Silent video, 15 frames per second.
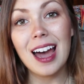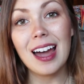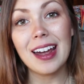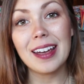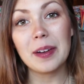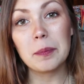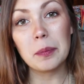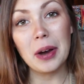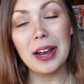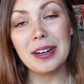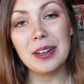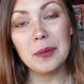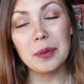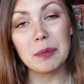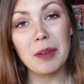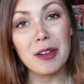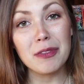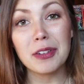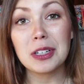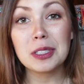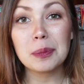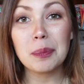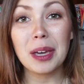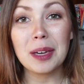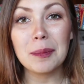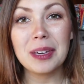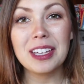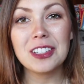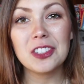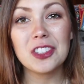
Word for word: I am pregnant with my first baby.